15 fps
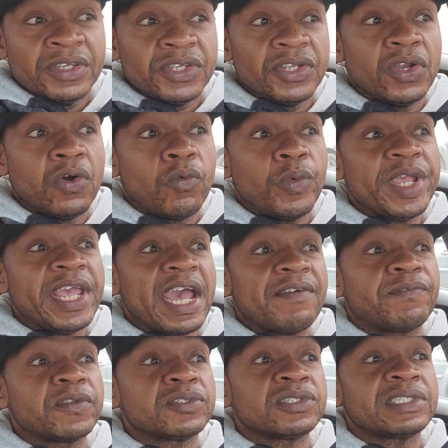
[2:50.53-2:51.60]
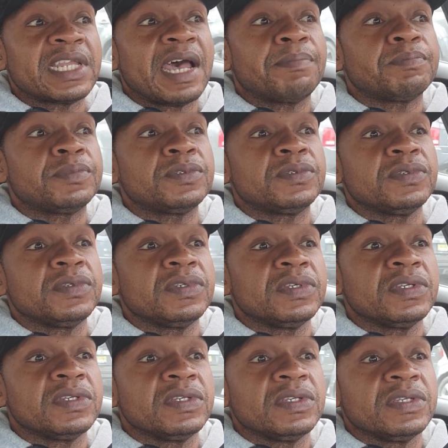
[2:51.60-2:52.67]
You know, we have to stop
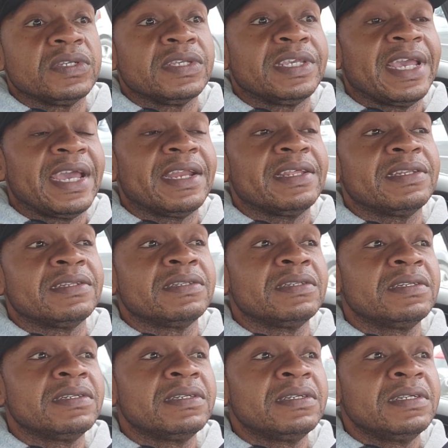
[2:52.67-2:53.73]
getting